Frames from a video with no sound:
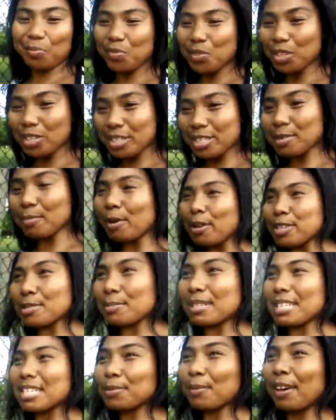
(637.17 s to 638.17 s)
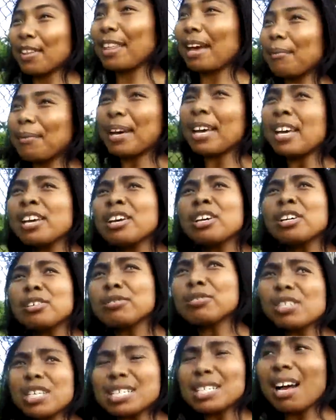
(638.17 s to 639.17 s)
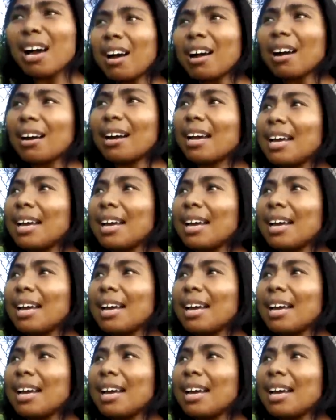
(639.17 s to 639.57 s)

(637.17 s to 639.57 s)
you're supposed to be this way or that way. You just are.